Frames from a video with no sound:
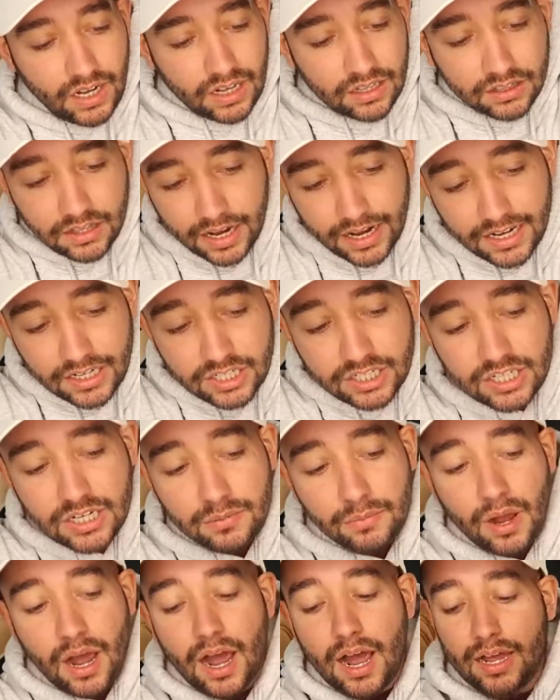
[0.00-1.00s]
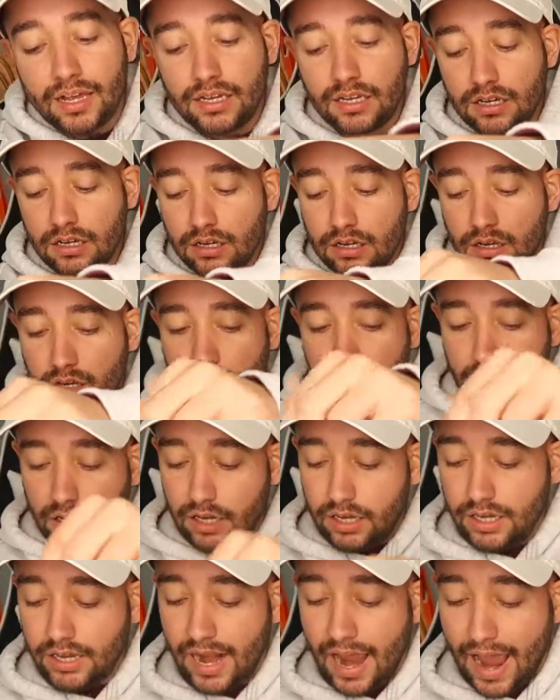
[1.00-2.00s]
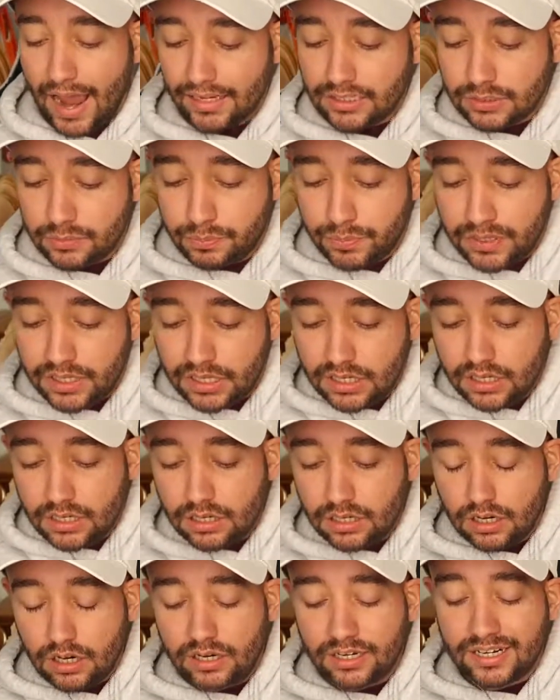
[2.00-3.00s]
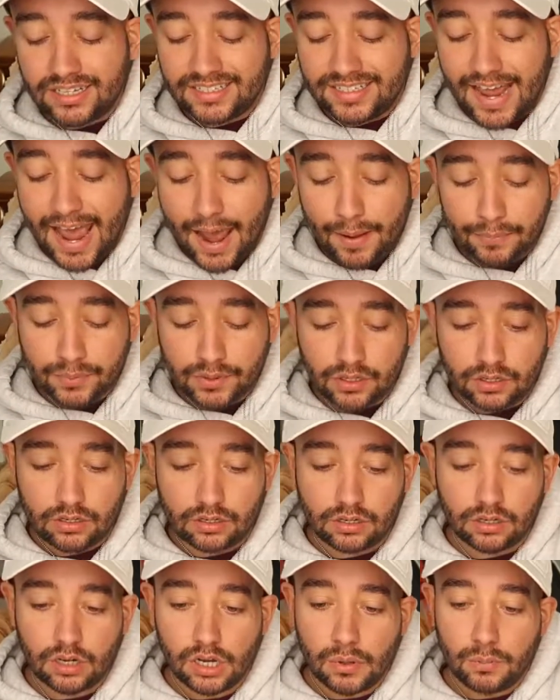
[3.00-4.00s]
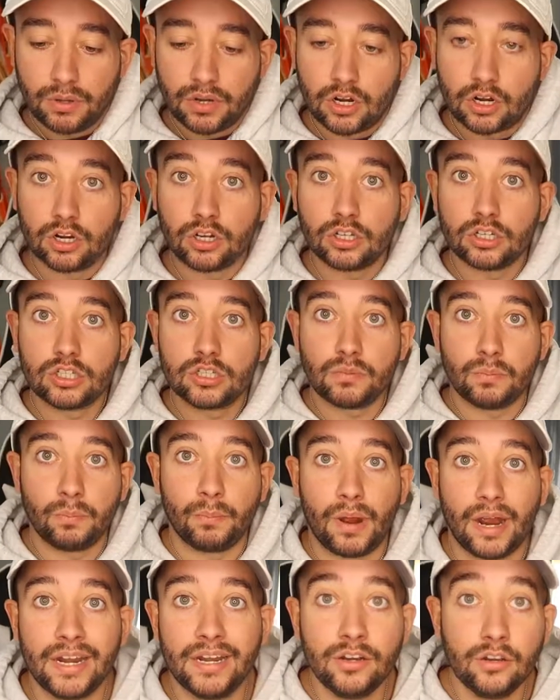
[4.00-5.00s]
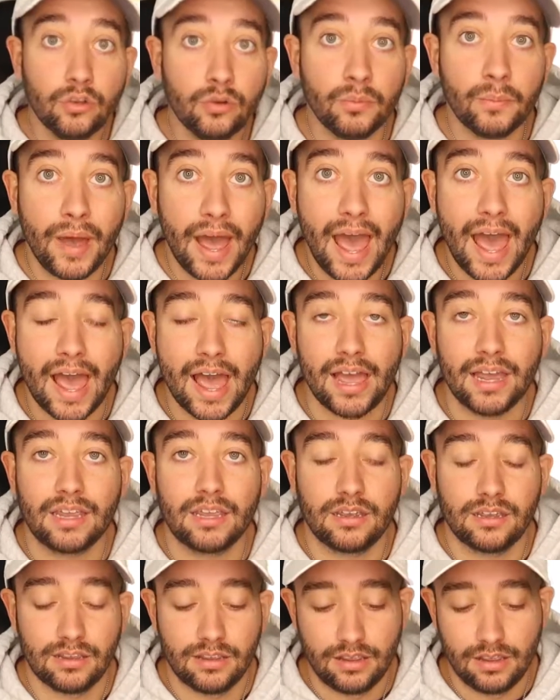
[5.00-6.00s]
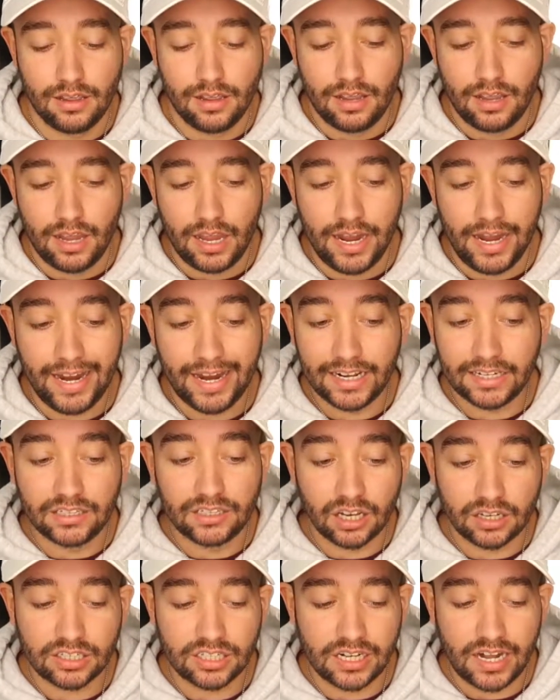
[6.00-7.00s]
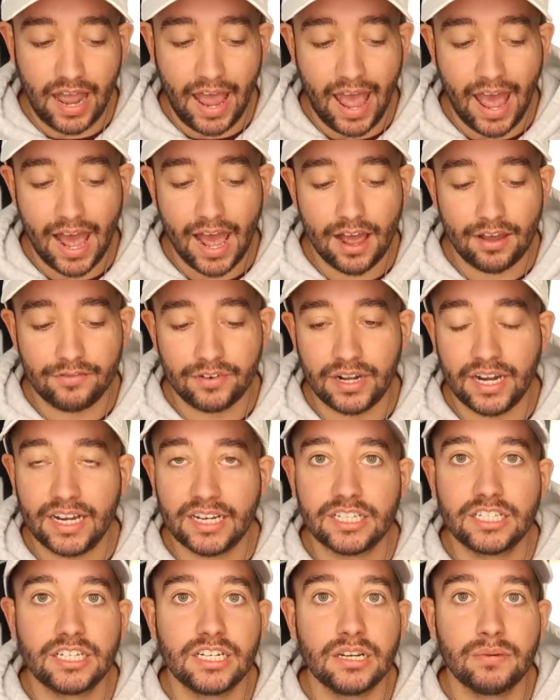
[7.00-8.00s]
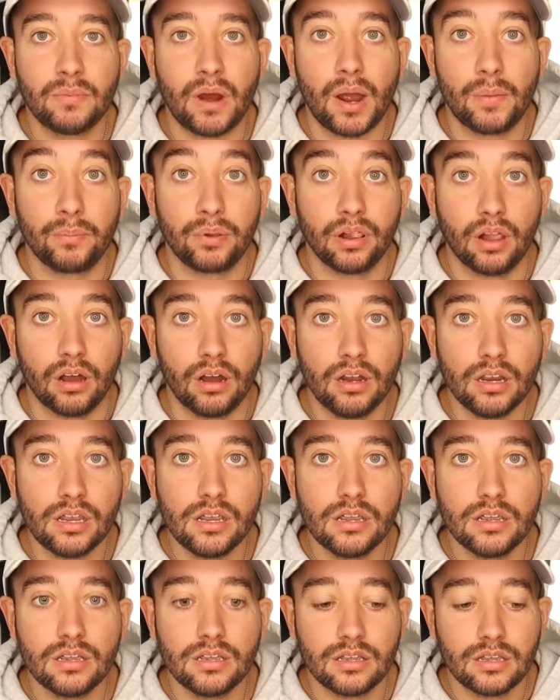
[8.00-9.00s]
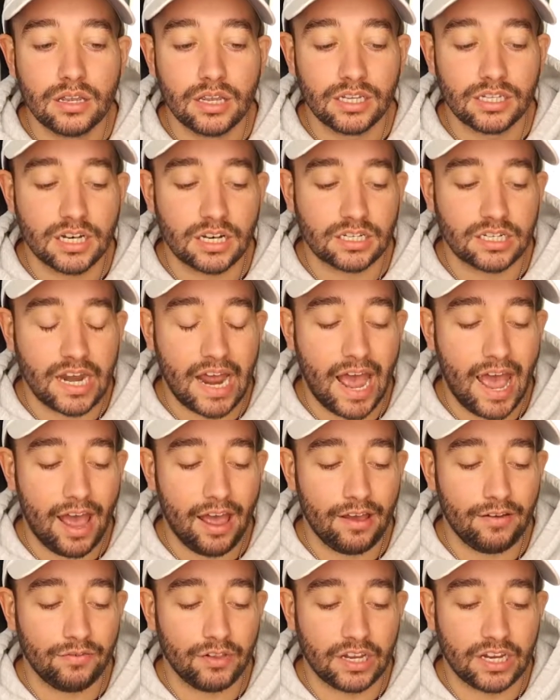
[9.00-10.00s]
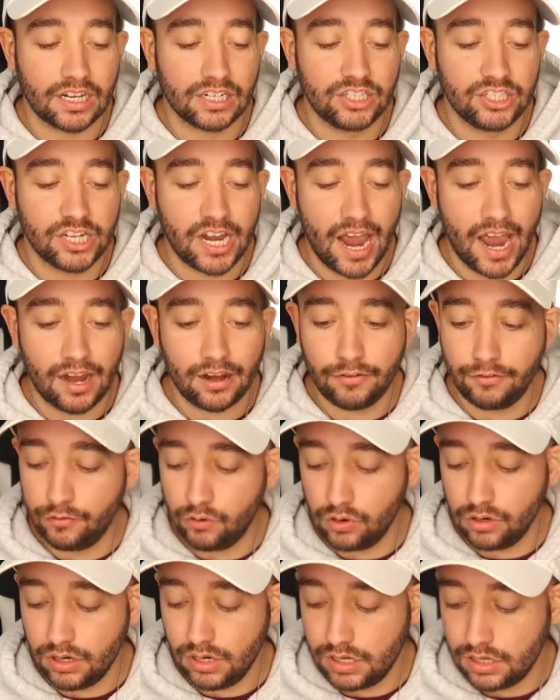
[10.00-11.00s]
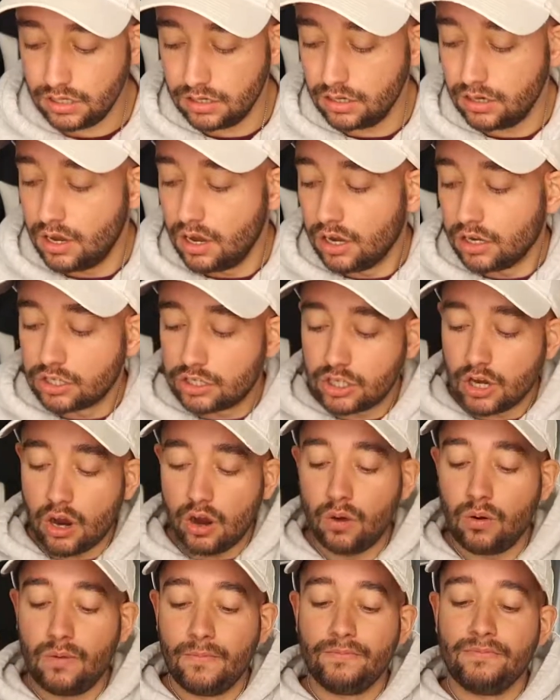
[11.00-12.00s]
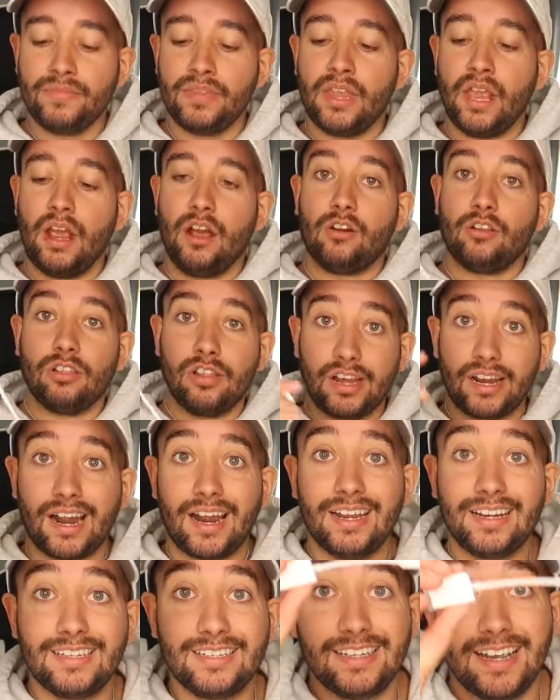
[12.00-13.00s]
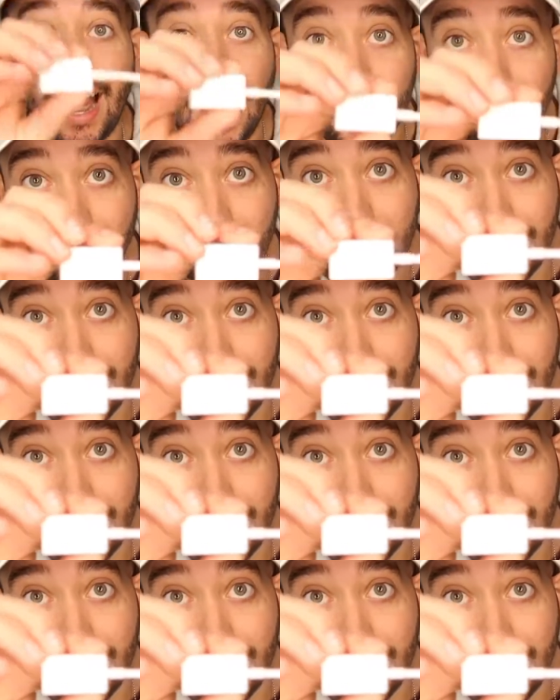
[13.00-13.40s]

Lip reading: the HDMI, it had to be an adapter, because my new Mac, it doesn't have an HDMI plug. It doesn't have like a jack for it. So, like, I got